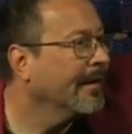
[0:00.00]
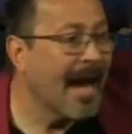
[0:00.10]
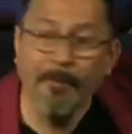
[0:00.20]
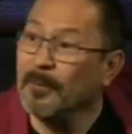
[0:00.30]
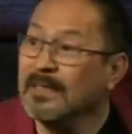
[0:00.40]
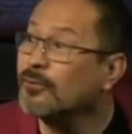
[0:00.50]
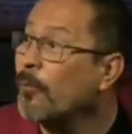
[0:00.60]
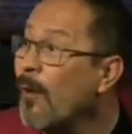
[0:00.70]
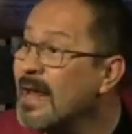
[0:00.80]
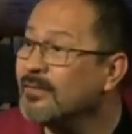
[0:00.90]
Yeah, but he's
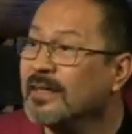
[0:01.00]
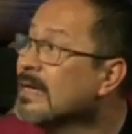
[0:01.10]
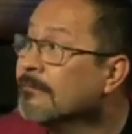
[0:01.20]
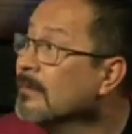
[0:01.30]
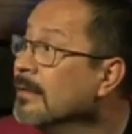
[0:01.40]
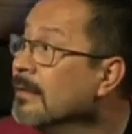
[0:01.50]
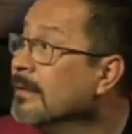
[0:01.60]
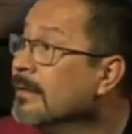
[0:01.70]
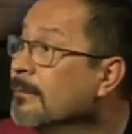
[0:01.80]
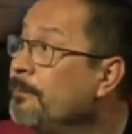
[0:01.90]
crazy.
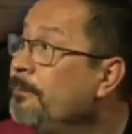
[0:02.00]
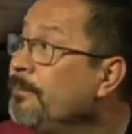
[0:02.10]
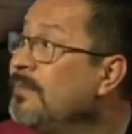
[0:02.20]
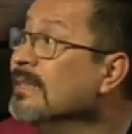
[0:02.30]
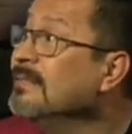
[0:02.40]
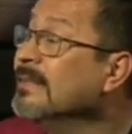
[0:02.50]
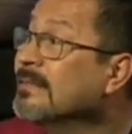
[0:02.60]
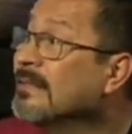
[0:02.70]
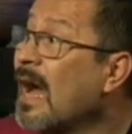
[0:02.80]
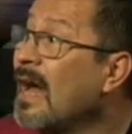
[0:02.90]
This
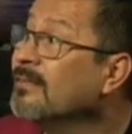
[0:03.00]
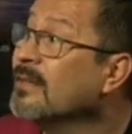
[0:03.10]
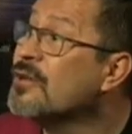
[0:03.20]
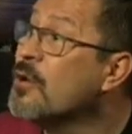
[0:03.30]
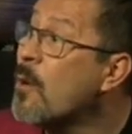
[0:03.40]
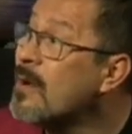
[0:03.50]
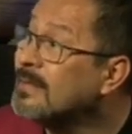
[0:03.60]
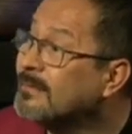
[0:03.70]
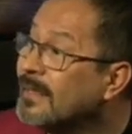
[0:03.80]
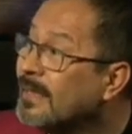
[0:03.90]
is God's
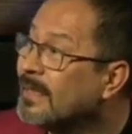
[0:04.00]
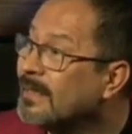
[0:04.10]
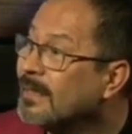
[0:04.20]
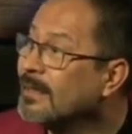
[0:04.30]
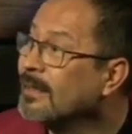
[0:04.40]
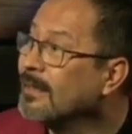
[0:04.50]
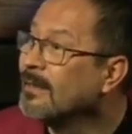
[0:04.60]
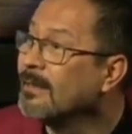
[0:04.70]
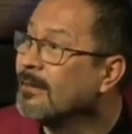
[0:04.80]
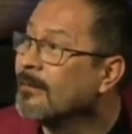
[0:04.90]
anointed.
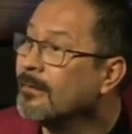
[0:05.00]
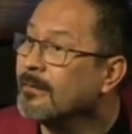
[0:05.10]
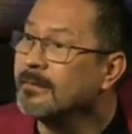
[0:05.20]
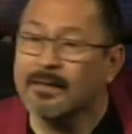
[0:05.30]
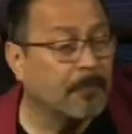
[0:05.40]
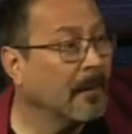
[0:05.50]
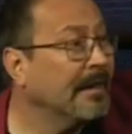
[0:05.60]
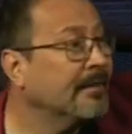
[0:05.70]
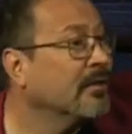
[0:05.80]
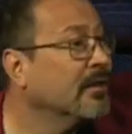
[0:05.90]
Yes, but
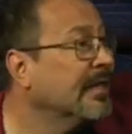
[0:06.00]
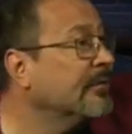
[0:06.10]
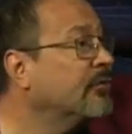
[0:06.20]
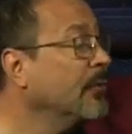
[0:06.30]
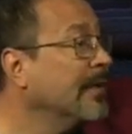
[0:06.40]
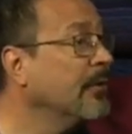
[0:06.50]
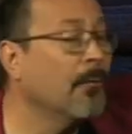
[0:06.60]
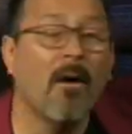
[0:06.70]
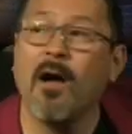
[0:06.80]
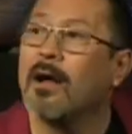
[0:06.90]
he's, he's doing
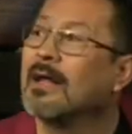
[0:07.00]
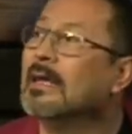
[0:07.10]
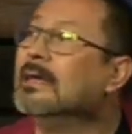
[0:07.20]
you wrong.